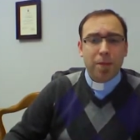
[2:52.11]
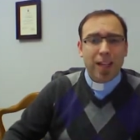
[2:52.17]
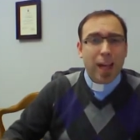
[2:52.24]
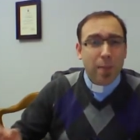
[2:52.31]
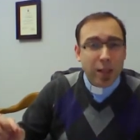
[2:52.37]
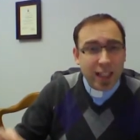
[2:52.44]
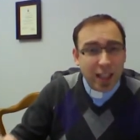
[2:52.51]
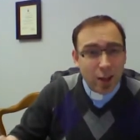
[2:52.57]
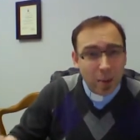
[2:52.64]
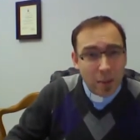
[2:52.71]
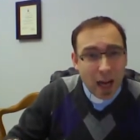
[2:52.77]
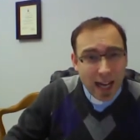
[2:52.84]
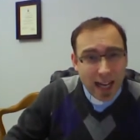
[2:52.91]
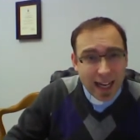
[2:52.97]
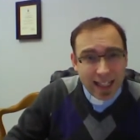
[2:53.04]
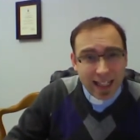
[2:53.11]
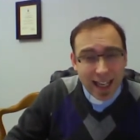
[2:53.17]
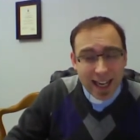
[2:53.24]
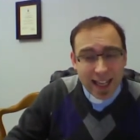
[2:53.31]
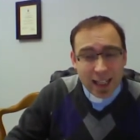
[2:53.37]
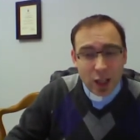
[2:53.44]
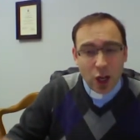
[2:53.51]
Yeah, but Jeremiah
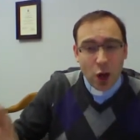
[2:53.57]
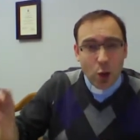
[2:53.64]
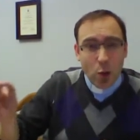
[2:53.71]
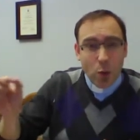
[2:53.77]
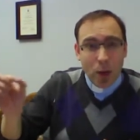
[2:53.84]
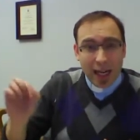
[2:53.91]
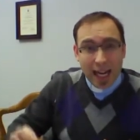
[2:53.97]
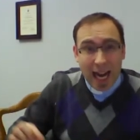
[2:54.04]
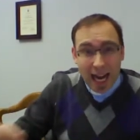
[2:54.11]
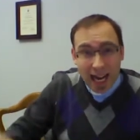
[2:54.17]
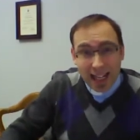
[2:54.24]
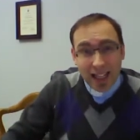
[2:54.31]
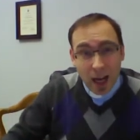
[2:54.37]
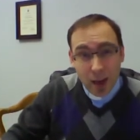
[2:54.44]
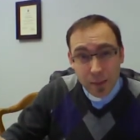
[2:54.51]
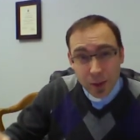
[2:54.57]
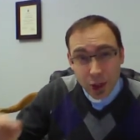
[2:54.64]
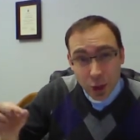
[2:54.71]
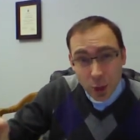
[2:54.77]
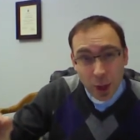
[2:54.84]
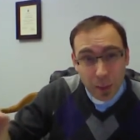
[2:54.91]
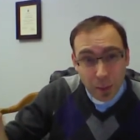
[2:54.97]
says when God comes
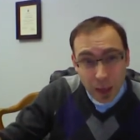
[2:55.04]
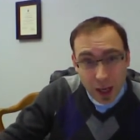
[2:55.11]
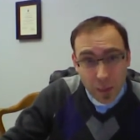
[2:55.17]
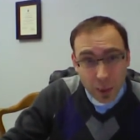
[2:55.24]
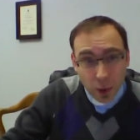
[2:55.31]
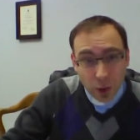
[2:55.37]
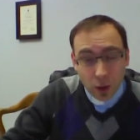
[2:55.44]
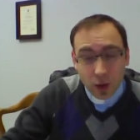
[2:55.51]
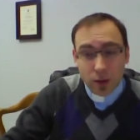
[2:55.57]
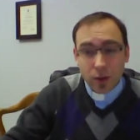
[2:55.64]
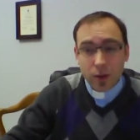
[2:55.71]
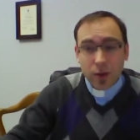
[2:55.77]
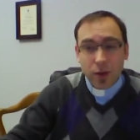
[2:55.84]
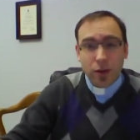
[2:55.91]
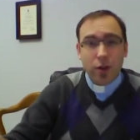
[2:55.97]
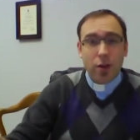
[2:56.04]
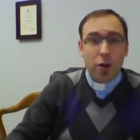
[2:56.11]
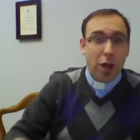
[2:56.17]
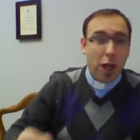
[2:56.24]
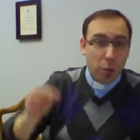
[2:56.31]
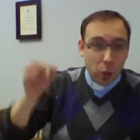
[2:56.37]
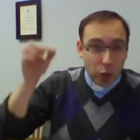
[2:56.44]
to the people,
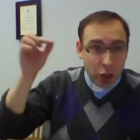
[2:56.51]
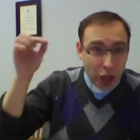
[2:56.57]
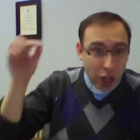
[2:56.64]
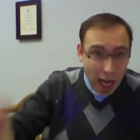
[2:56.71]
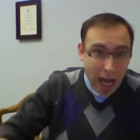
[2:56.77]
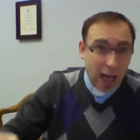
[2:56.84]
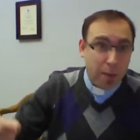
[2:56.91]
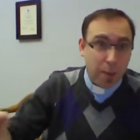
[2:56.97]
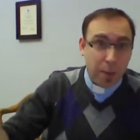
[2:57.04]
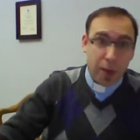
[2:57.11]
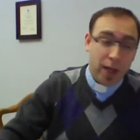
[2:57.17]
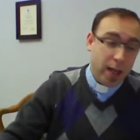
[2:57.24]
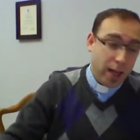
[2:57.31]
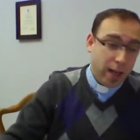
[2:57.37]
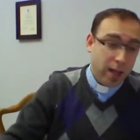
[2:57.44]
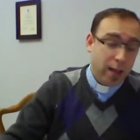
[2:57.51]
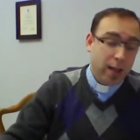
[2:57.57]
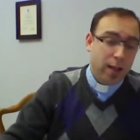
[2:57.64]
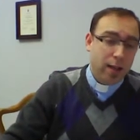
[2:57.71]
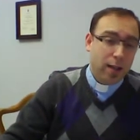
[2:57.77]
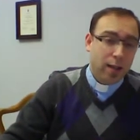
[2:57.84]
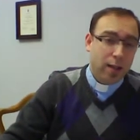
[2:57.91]
it will not be
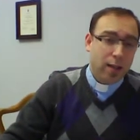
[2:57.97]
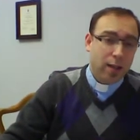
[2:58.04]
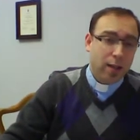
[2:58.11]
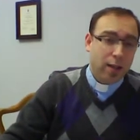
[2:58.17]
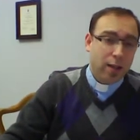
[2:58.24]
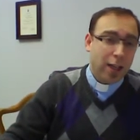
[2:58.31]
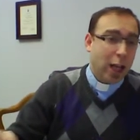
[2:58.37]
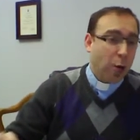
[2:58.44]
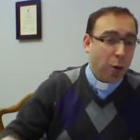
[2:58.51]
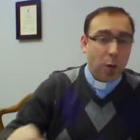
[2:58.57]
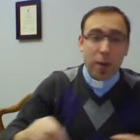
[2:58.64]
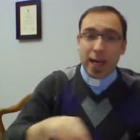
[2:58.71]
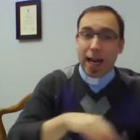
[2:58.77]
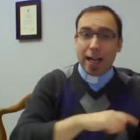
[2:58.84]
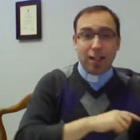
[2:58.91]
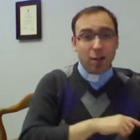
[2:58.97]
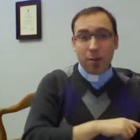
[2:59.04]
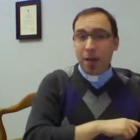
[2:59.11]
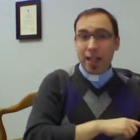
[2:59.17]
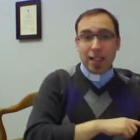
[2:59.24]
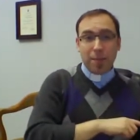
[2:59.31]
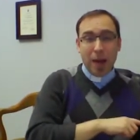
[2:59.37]
like when we cast our
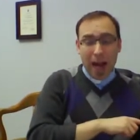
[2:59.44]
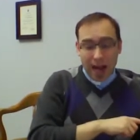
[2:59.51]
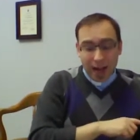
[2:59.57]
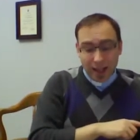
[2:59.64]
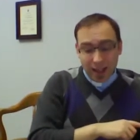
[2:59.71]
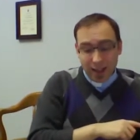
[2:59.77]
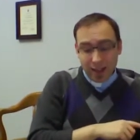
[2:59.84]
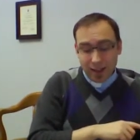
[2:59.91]
minds back.